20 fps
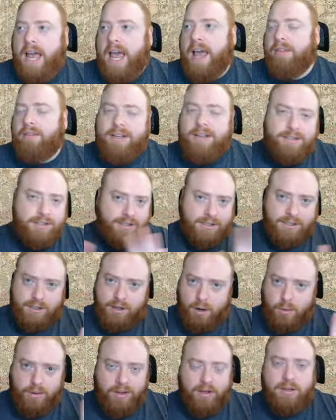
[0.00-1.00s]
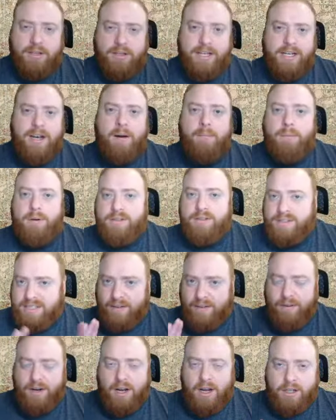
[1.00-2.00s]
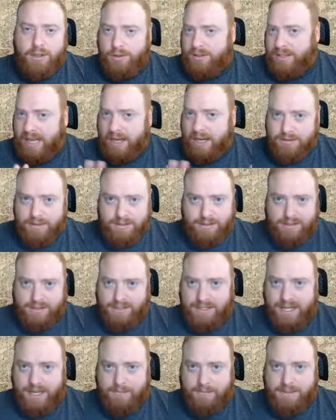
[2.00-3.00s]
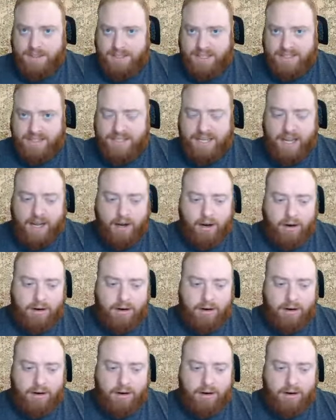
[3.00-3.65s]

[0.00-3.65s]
and let's just go with a clean number, 700,000 SNPs, let's say,